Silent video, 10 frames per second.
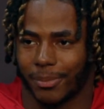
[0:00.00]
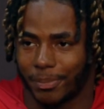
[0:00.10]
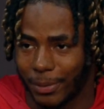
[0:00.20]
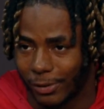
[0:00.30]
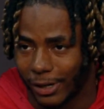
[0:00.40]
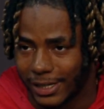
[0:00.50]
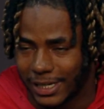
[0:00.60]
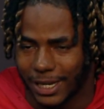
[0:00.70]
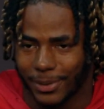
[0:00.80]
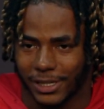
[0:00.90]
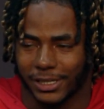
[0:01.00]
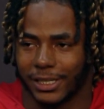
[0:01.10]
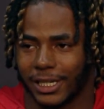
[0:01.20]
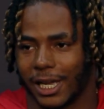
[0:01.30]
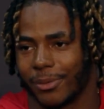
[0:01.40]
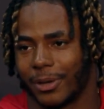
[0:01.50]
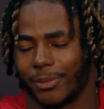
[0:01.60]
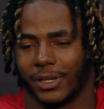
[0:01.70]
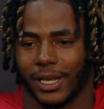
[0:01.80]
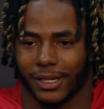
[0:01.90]
people on our team, I just look at them and I'd
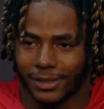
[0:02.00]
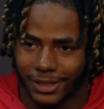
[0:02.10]
be like,